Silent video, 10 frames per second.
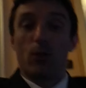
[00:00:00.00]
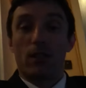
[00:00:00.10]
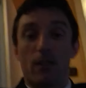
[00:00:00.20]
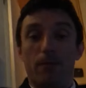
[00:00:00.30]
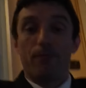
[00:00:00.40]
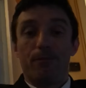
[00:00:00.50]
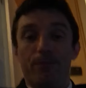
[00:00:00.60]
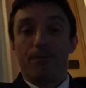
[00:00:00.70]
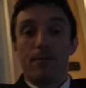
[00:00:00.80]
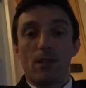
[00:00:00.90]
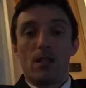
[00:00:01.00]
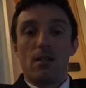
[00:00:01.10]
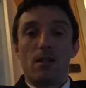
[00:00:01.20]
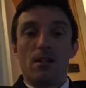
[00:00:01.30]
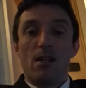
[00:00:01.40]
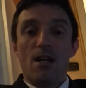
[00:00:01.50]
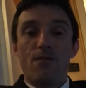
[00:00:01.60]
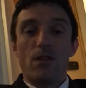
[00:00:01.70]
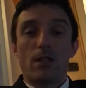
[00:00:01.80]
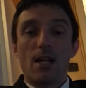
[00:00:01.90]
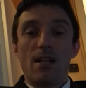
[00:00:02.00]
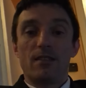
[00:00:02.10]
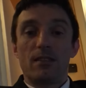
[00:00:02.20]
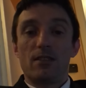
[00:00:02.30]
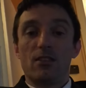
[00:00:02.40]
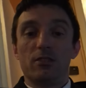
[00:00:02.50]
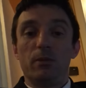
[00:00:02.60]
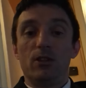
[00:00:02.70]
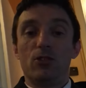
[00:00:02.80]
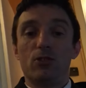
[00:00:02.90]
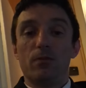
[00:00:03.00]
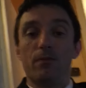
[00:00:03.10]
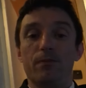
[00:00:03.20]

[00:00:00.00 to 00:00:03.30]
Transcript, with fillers: work. Have fun, guys. I'll speak to you soon.